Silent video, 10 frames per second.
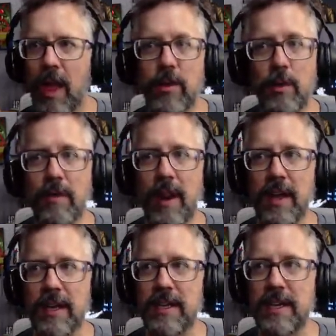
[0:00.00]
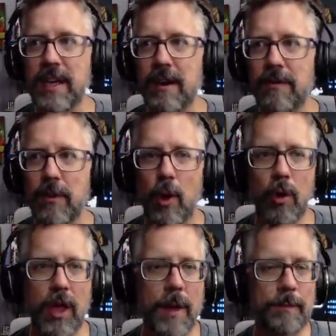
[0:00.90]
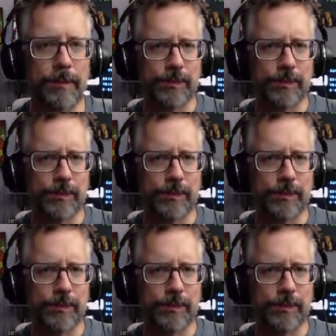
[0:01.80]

I do have an idea for the whole game.